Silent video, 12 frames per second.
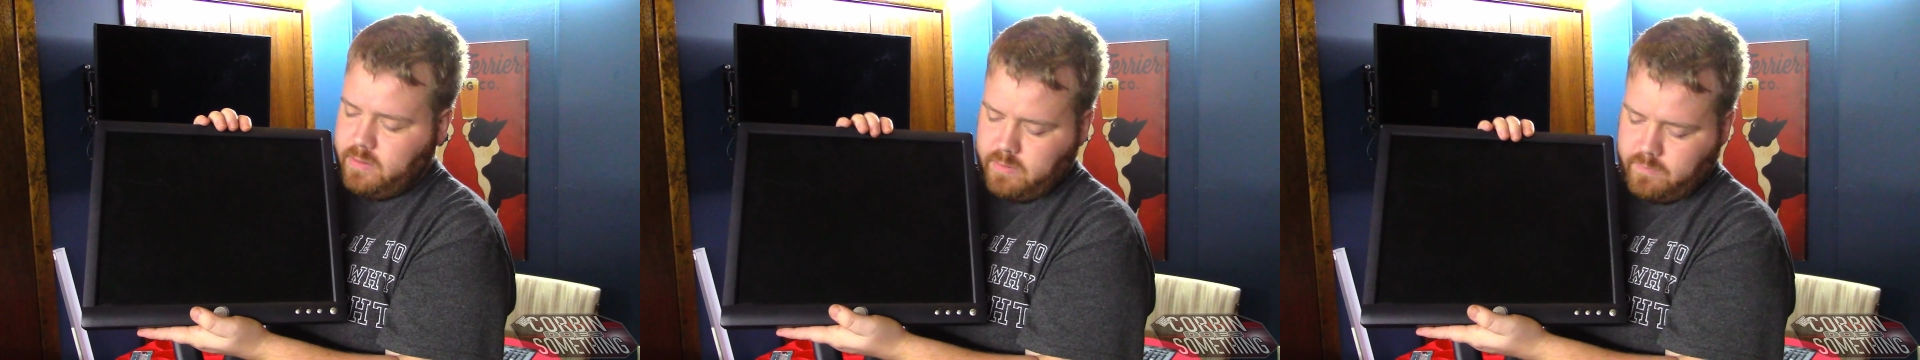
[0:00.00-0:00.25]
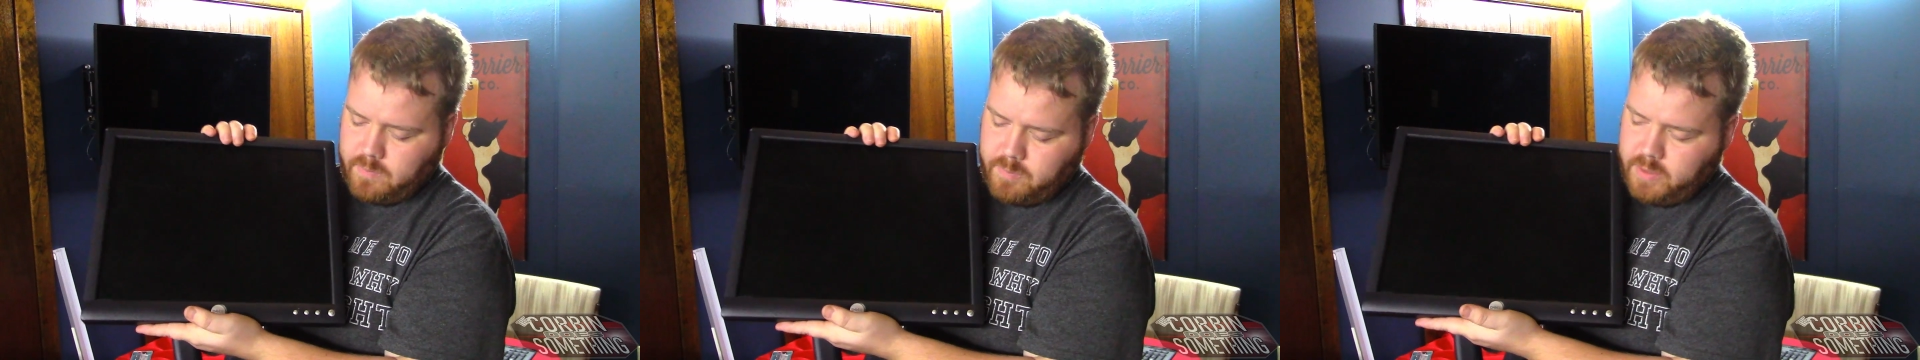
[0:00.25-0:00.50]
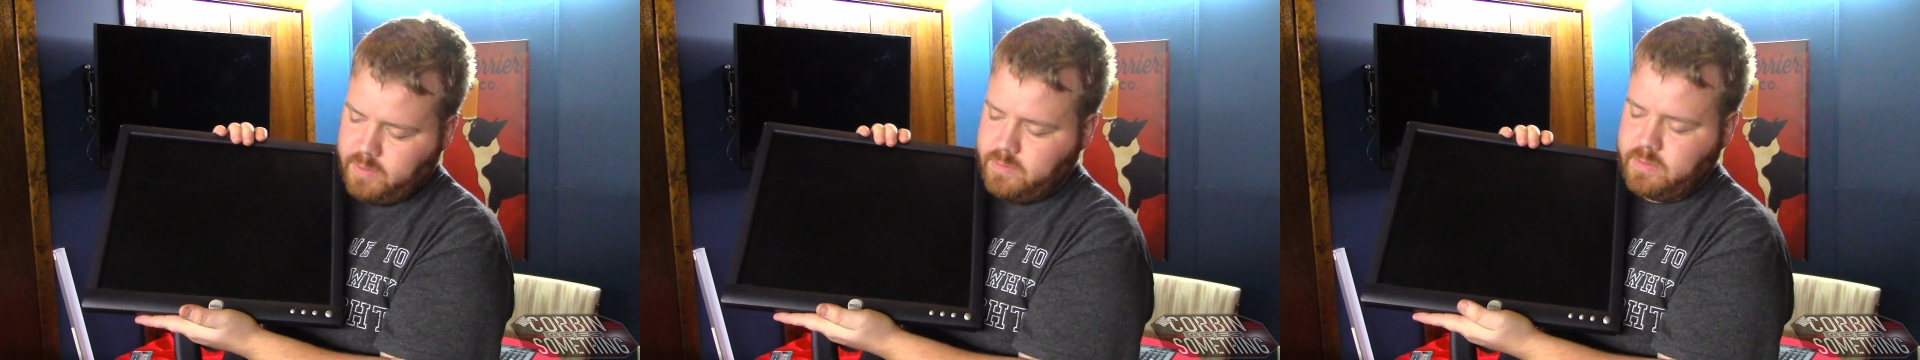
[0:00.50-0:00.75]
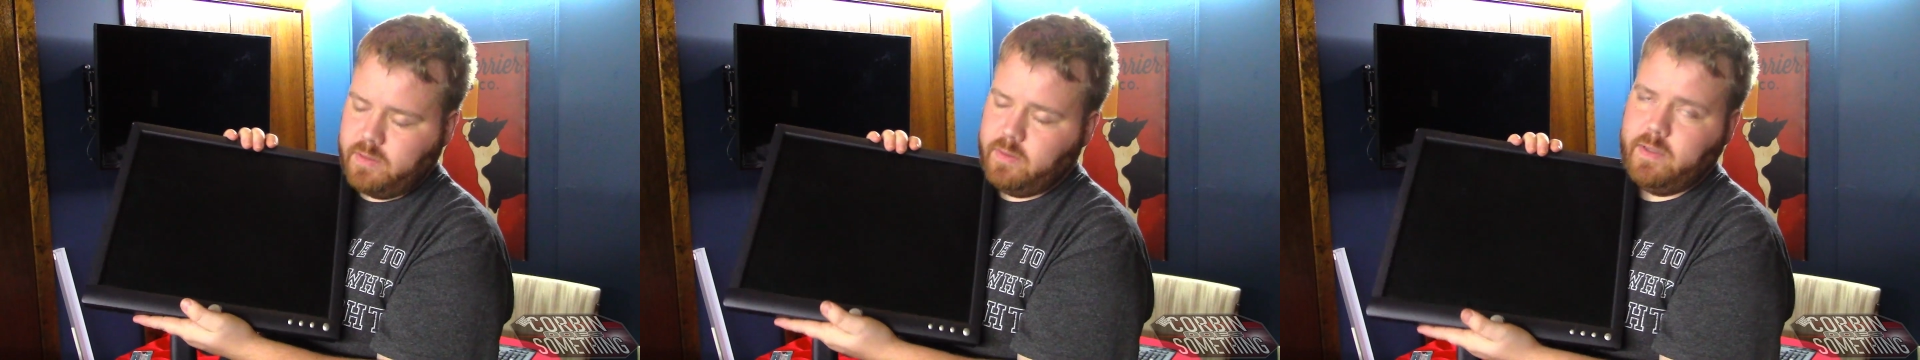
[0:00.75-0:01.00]
different
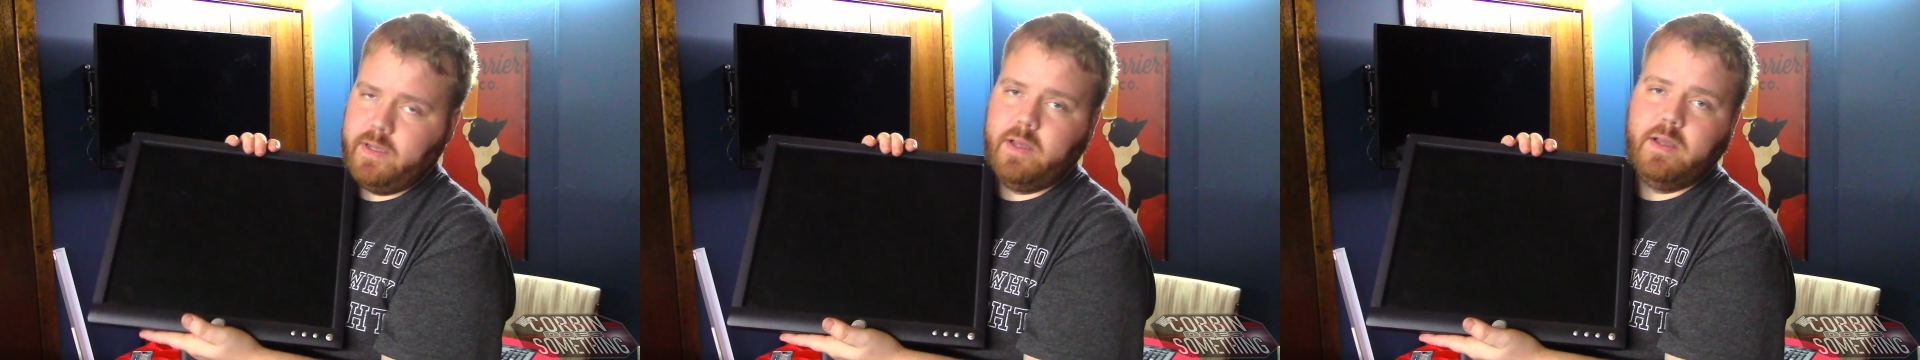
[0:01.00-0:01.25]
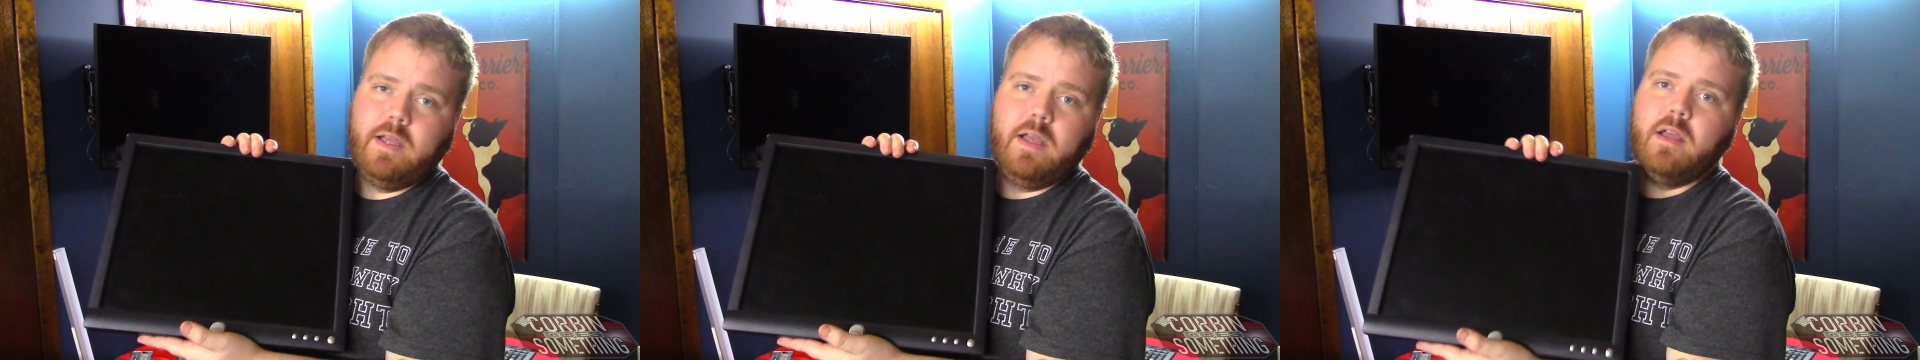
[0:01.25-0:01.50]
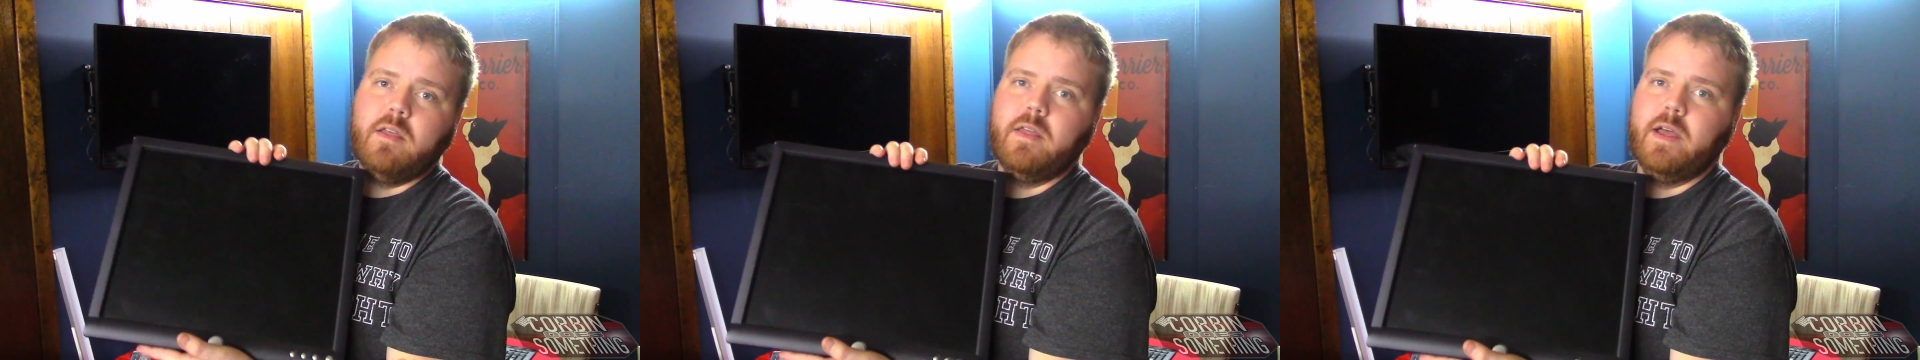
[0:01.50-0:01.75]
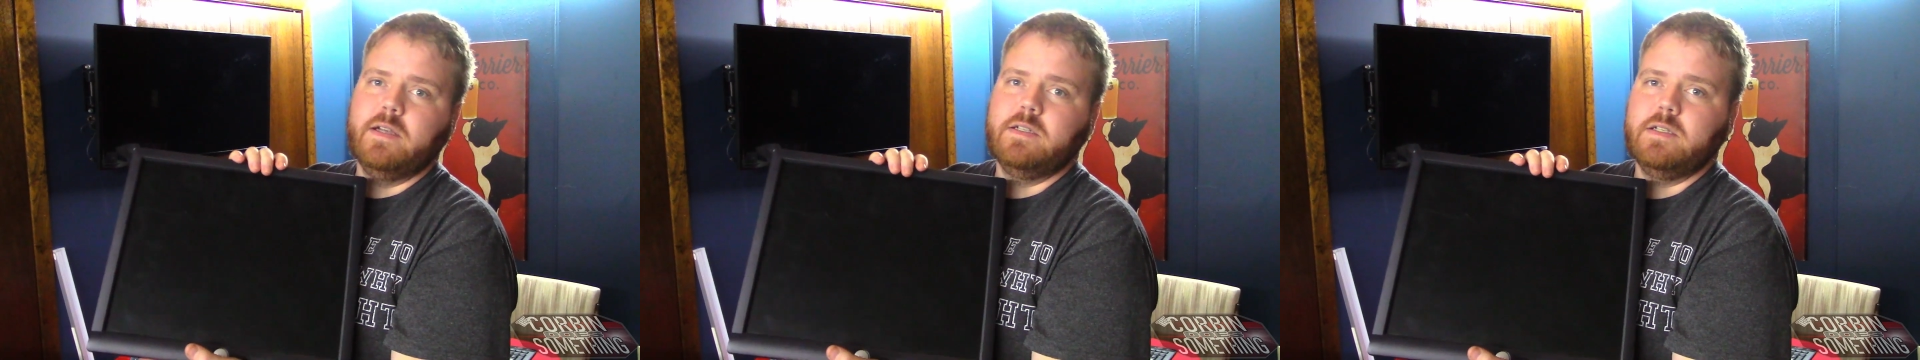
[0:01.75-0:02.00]
buttons and all that,
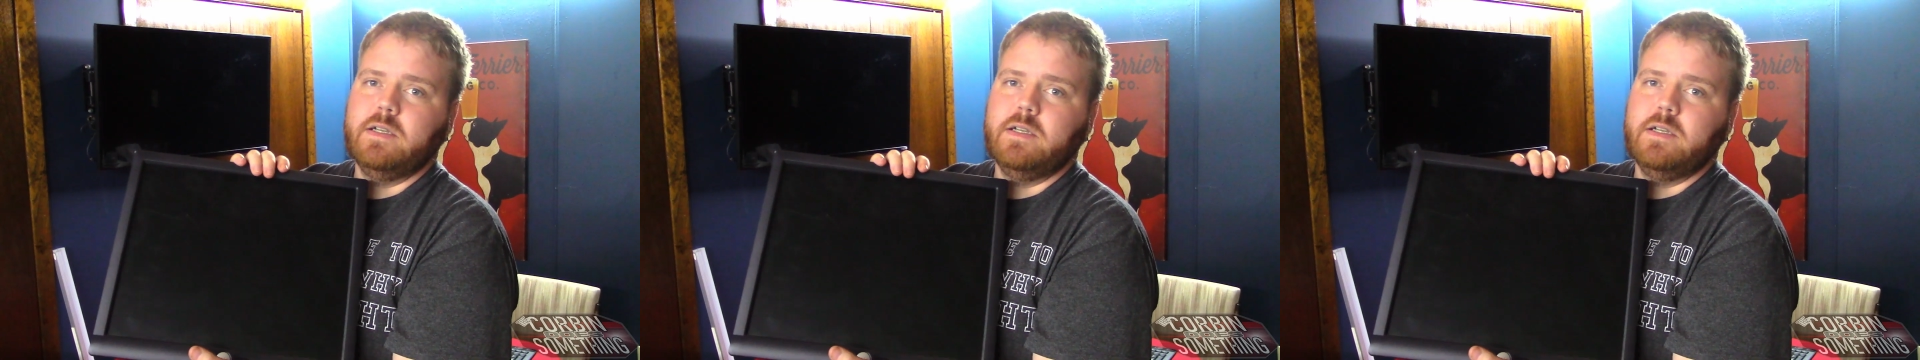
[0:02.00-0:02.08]
that